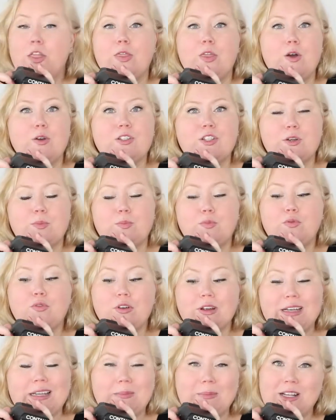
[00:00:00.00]
Those are
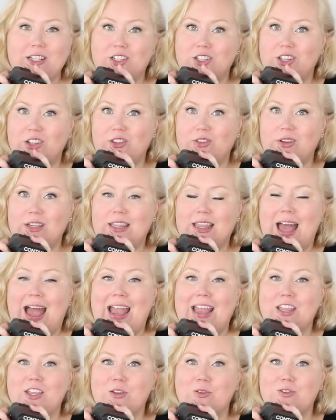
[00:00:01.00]
pretty much the three that
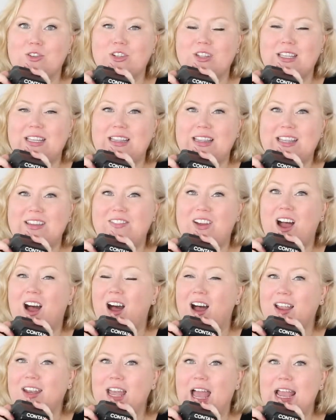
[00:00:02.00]
I usually leave it
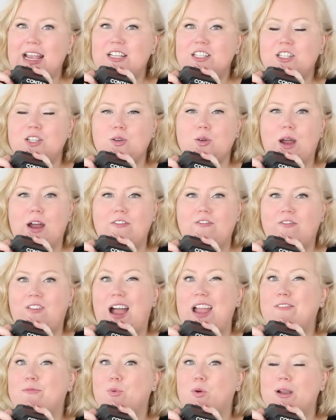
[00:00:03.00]
on. I do a
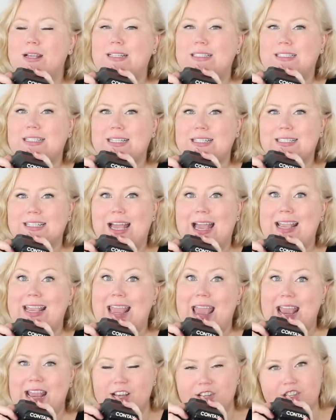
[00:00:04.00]
5.6
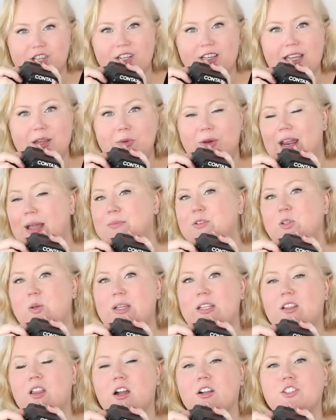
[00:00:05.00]
occasionally when I'm
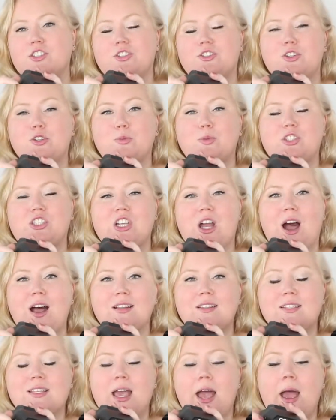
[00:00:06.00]
doing large group
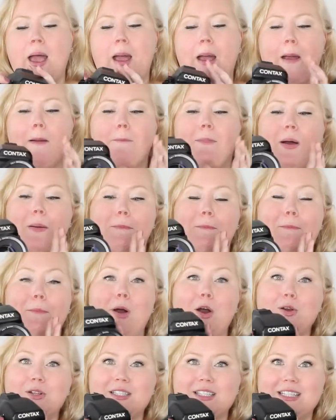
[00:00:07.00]
shots, but
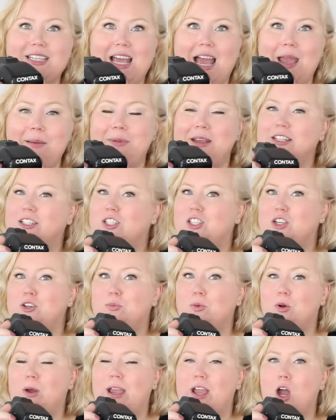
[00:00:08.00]
most of the time it's
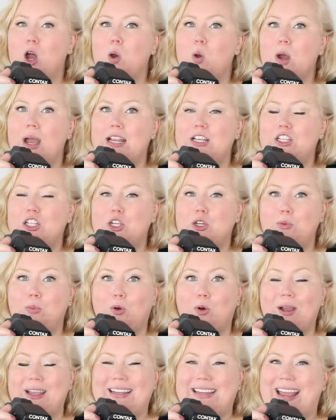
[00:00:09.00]
2.0 and
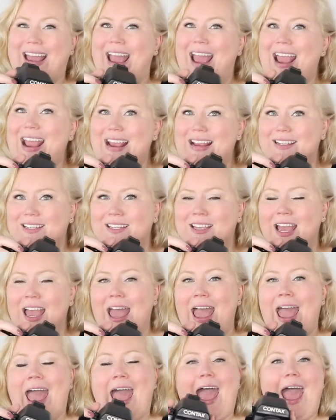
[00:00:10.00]
2.8.
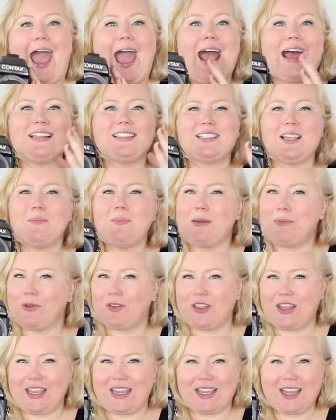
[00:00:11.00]
And some people
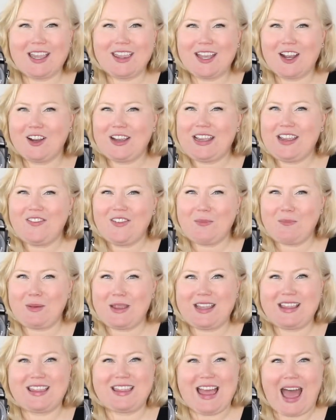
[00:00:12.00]
think, can there even
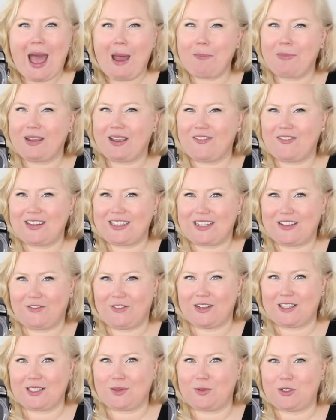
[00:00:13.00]
be that big of a
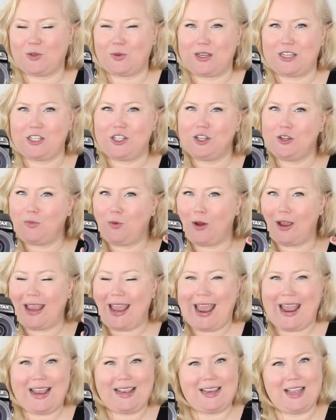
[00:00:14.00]
difference between
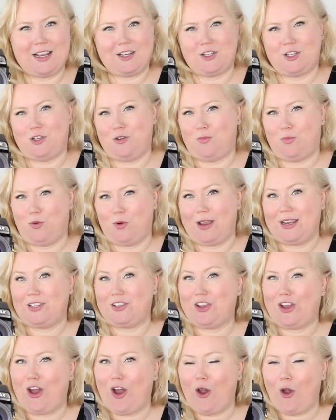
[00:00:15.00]
2.8 and
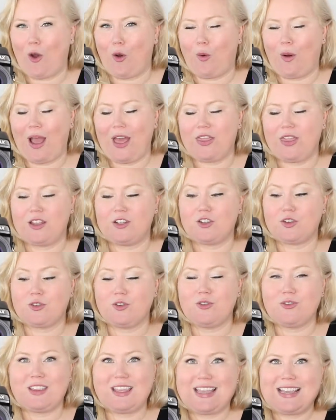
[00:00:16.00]
2.0? And the
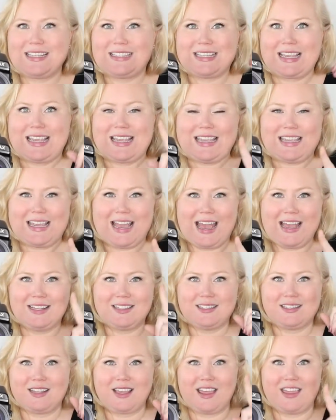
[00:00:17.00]
truth is,
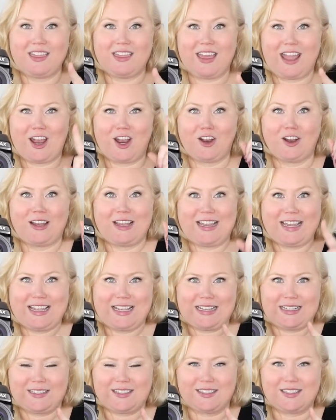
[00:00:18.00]
yes, there
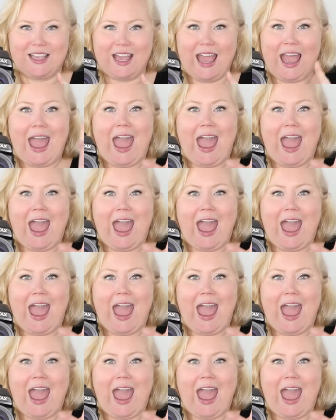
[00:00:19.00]
is.